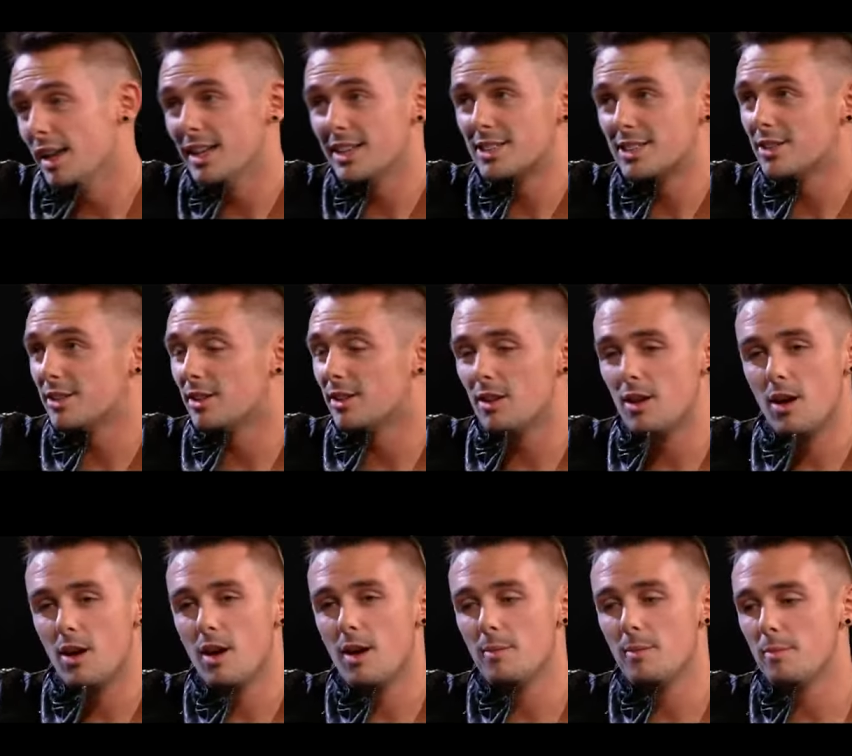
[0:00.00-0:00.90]
Listen,
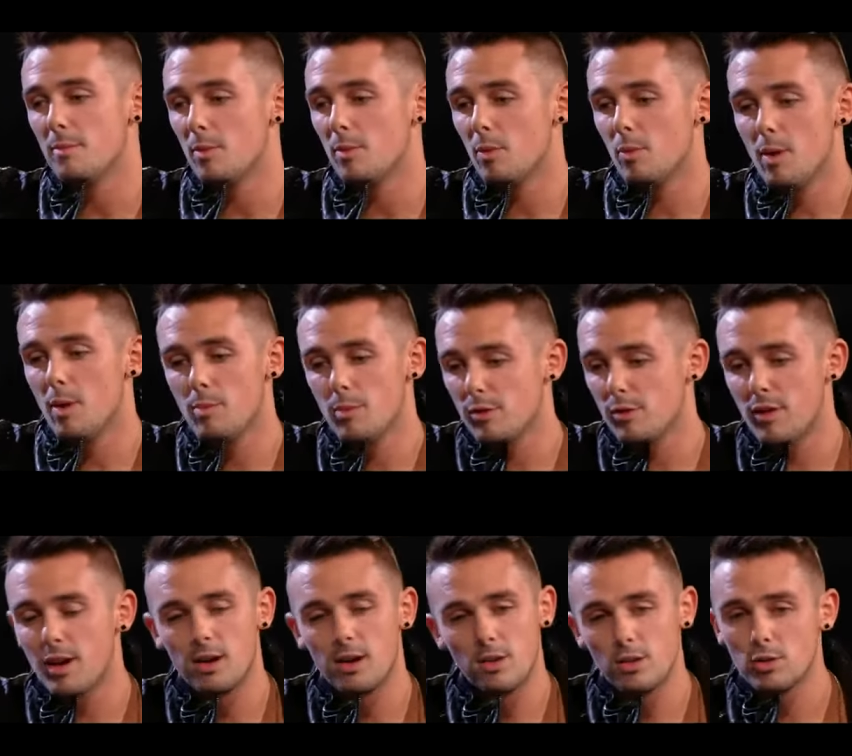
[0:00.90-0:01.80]
um, when we
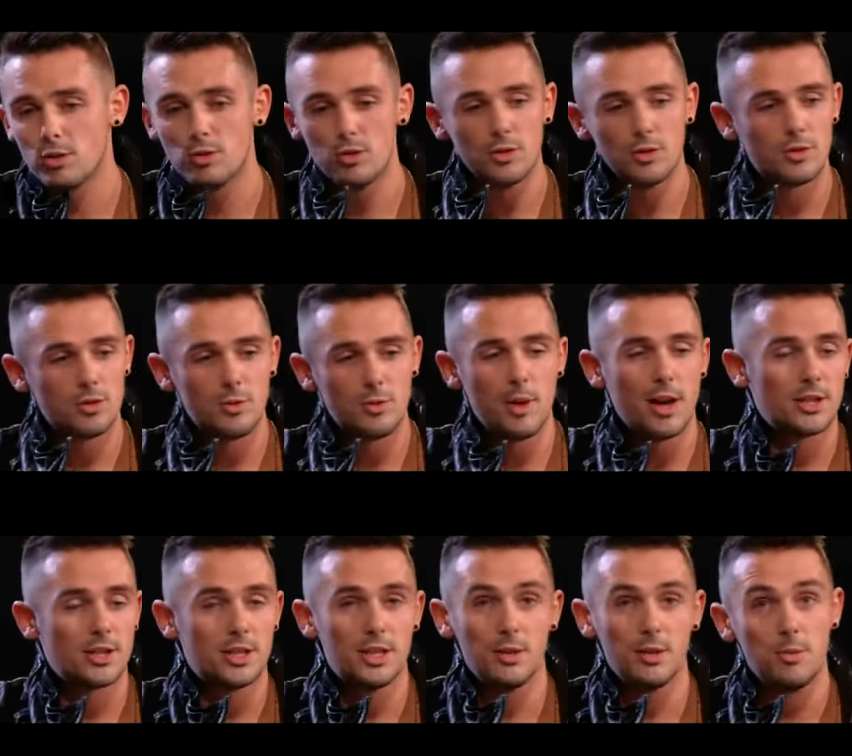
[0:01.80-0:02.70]
found out the news from
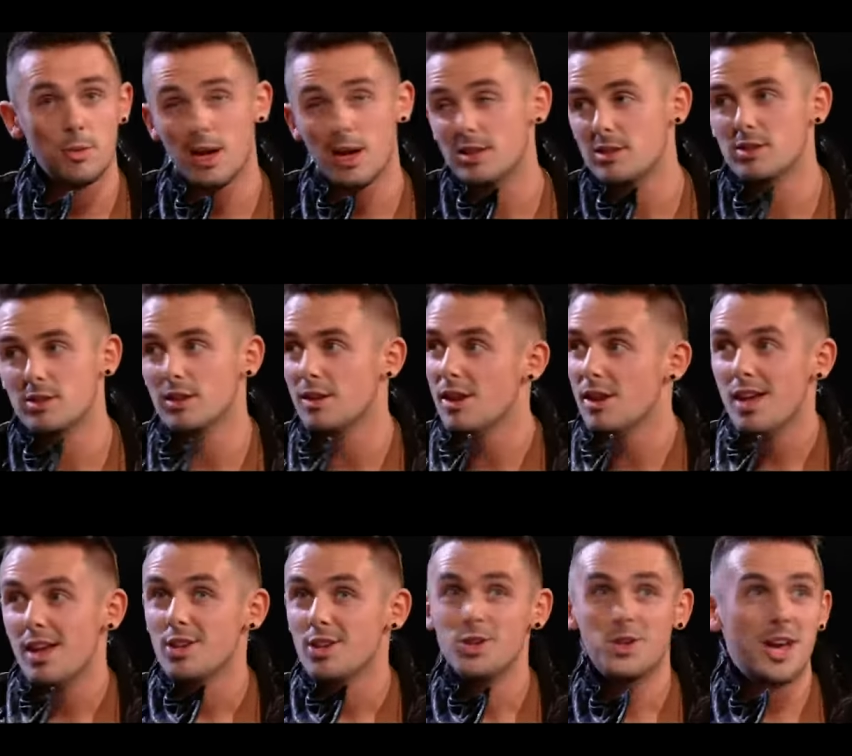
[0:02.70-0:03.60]
Ashley, we had to...
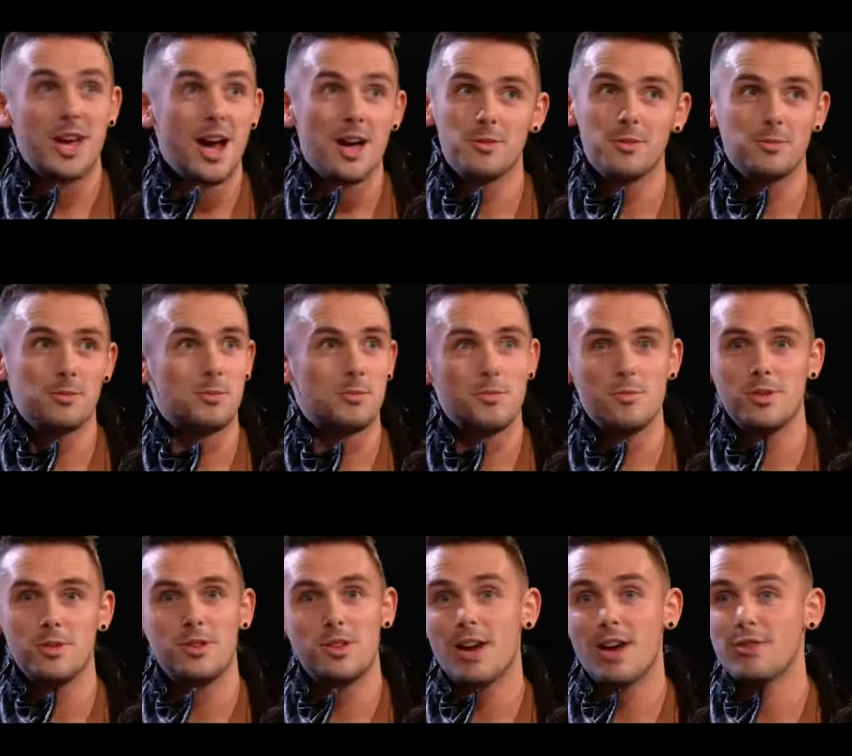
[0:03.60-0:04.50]
You can't...
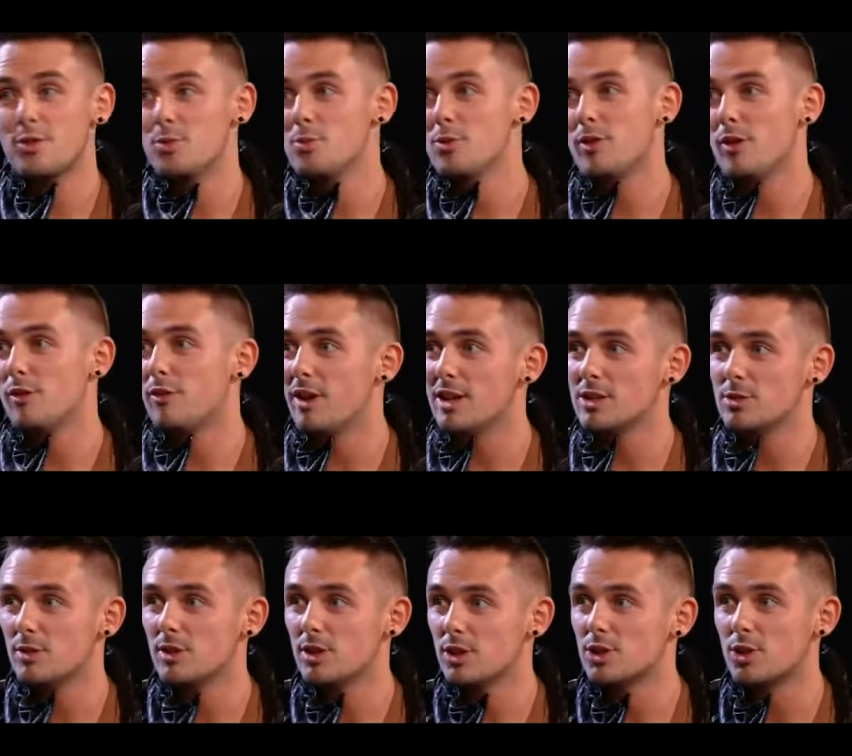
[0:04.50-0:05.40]
You have to move on fast
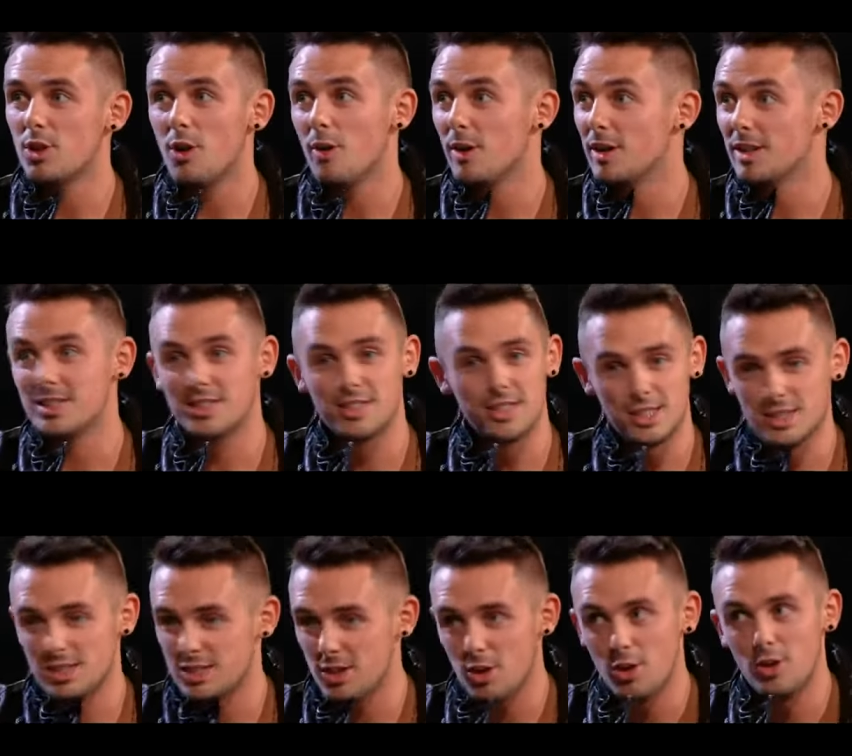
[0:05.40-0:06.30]
for this show. It's,
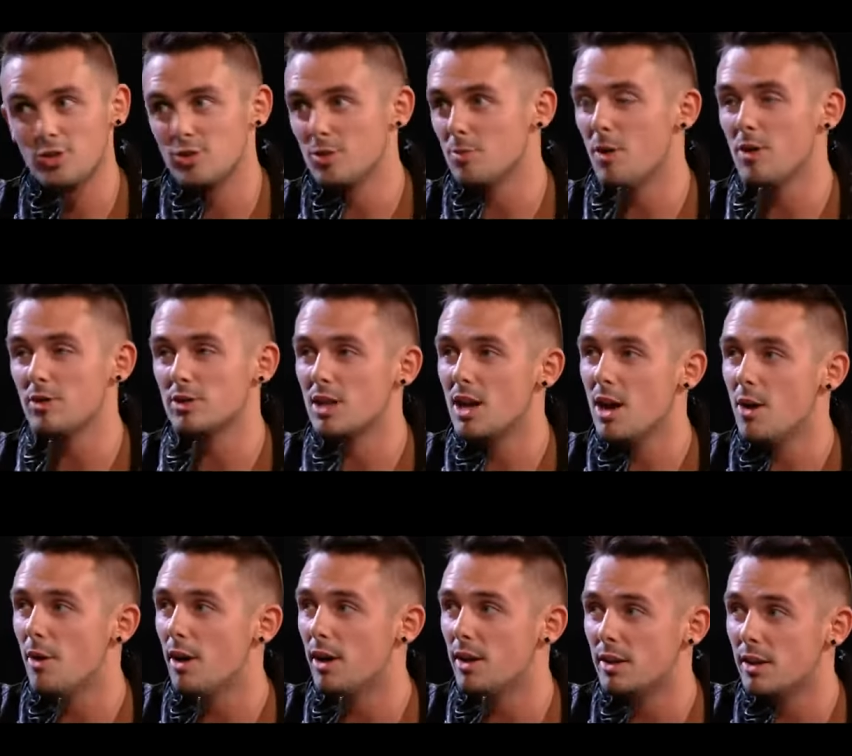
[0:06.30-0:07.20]
it's 100 miles an
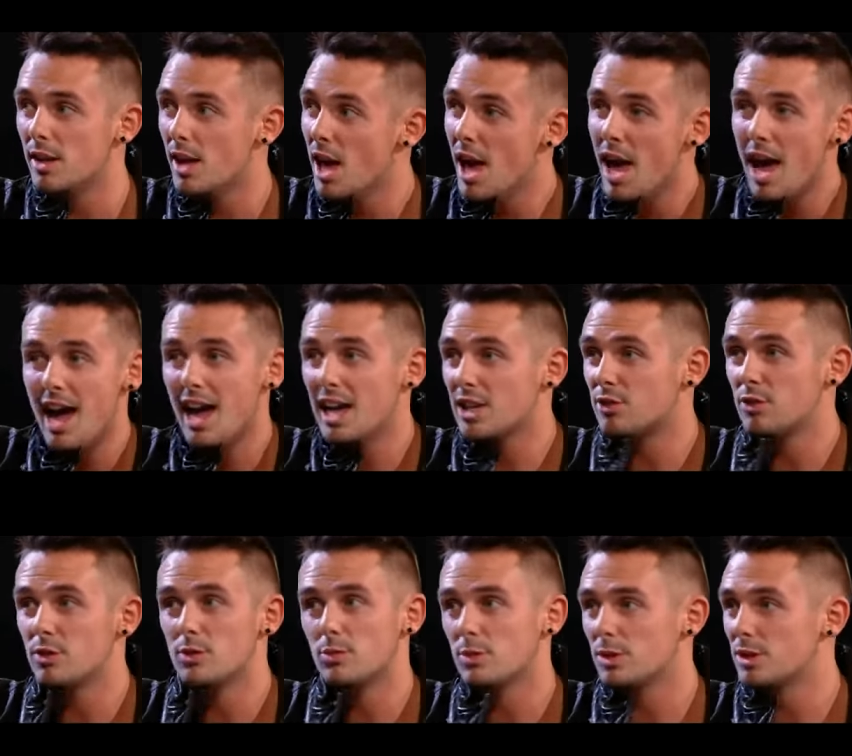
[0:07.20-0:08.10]
hour, and
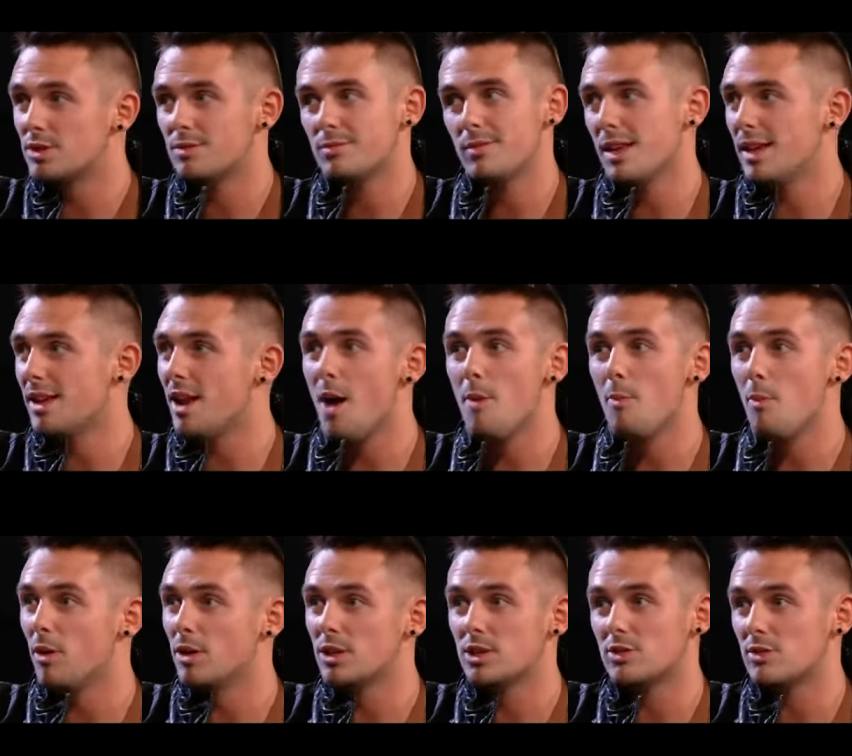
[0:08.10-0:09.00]
Ashford was in our
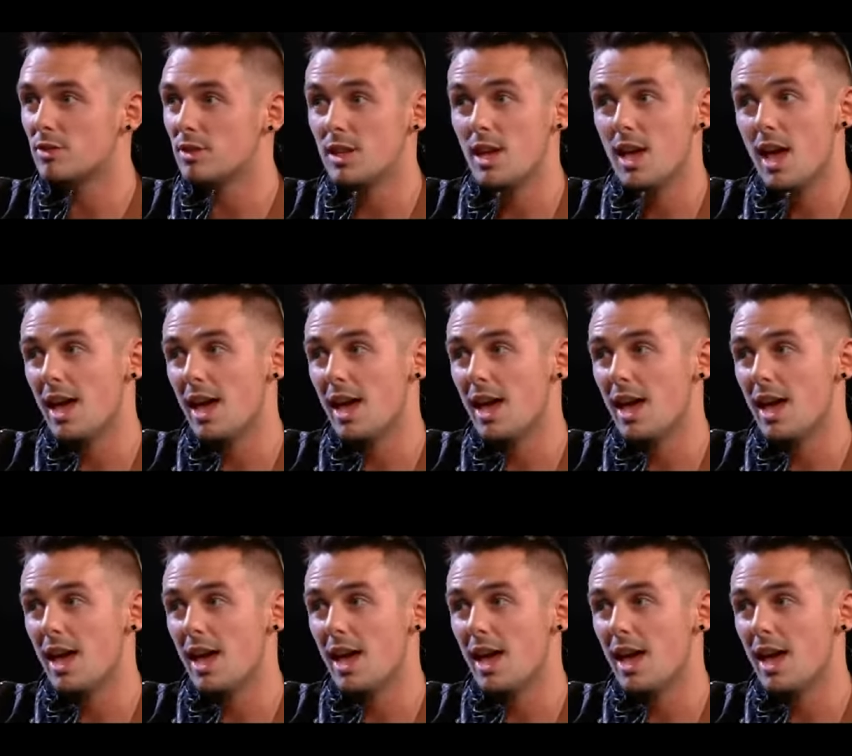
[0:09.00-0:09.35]
minds. Yeah,